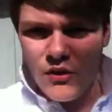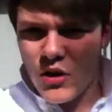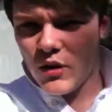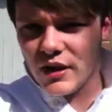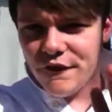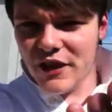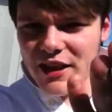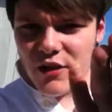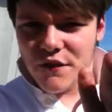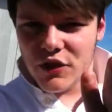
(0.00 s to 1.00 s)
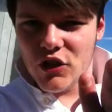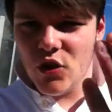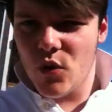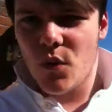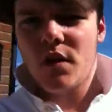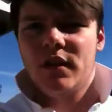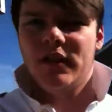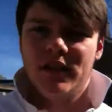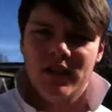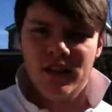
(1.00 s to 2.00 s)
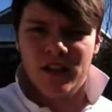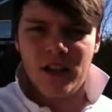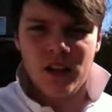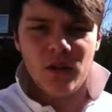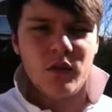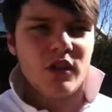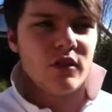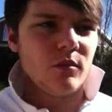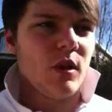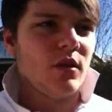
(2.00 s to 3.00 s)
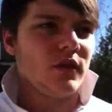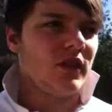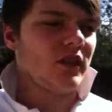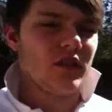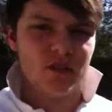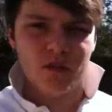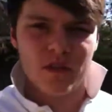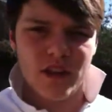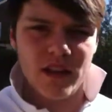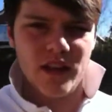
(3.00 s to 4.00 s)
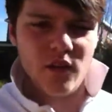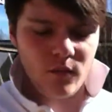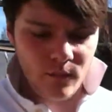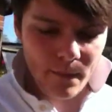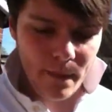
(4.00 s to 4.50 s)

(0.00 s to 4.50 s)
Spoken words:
Recording a video for you, which I shall post as soon as I get home.